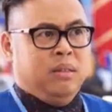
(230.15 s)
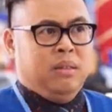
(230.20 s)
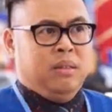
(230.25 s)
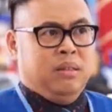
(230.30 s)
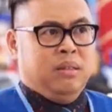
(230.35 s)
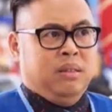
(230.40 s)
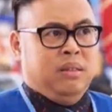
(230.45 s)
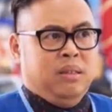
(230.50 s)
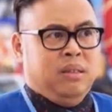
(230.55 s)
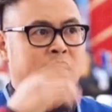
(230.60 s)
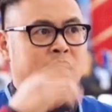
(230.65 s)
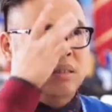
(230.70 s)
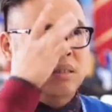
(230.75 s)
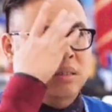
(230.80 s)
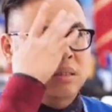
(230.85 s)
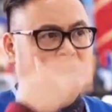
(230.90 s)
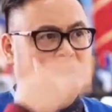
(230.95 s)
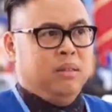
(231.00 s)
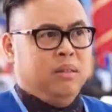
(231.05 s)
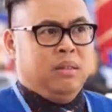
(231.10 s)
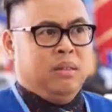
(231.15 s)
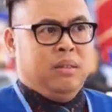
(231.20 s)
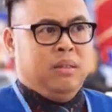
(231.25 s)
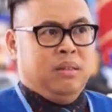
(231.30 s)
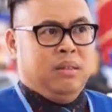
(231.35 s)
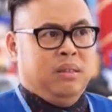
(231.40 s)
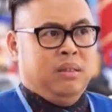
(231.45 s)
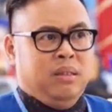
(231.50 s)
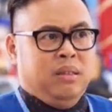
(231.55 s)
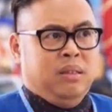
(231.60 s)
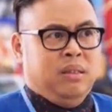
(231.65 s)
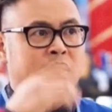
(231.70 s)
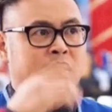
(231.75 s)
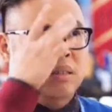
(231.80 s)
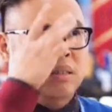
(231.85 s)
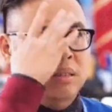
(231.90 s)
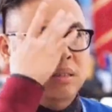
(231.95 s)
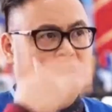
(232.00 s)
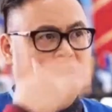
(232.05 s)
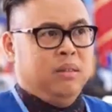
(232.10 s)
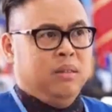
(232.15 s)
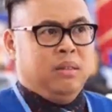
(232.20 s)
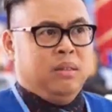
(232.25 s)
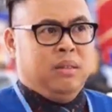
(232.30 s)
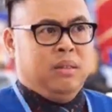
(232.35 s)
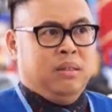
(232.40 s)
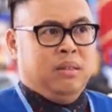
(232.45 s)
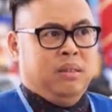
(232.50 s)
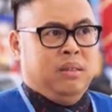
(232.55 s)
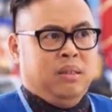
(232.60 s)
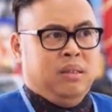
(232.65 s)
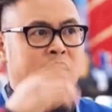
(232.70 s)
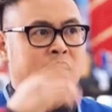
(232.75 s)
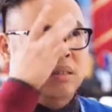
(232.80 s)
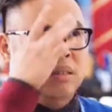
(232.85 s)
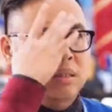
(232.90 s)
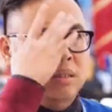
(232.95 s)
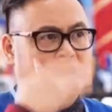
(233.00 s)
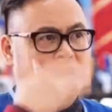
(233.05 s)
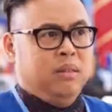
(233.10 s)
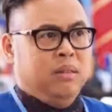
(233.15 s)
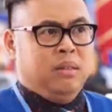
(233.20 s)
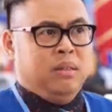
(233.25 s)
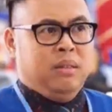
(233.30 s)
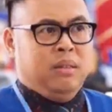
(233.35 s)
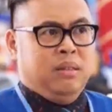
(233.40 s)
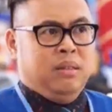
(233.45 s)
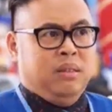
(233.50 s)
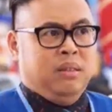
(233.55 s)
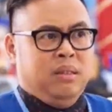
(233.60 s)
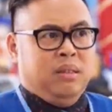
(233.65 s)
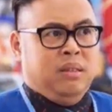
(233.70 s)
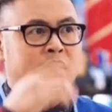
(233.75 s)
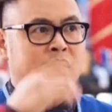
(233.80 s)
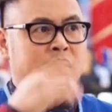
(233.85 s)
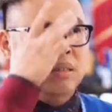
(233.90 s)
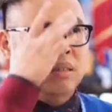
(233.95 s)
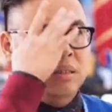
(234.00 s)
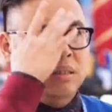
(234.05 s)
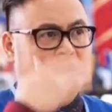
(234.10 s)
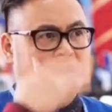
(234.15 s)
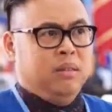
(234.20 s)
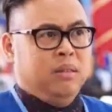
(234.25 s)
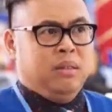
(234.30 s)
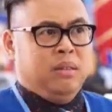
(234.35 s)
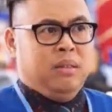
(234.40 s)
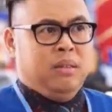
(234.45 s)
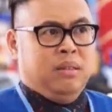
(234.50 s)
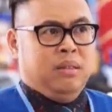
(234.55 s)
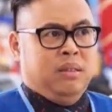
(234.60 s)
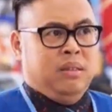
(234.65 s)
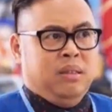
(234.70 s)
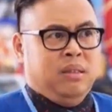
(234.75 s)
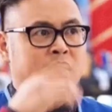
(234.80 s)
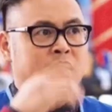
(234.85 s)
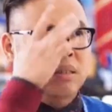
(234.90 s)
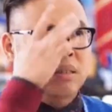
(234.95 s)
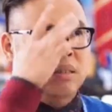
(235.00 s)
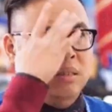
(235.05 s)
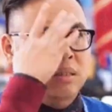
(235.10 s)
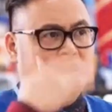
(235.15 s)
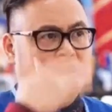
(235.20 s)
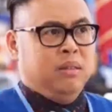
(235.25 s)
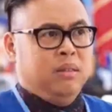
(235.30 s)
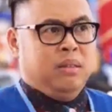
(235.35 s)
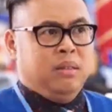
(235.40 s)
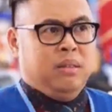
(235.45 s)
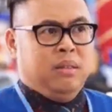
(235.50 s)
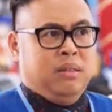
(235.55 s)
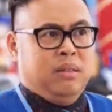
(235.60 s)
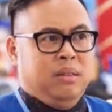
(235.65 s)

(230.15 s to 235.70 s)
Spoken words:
(not speaking)